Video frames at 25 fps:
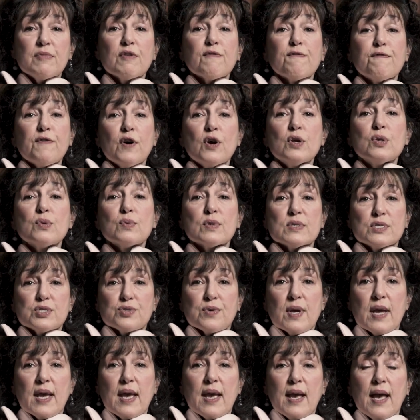the phone was
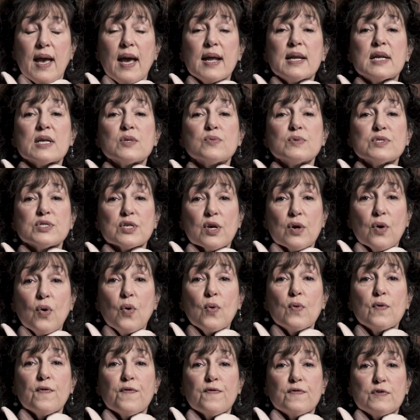ringing, and it was a
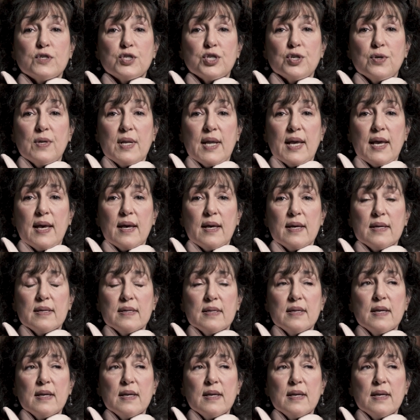call for Julia.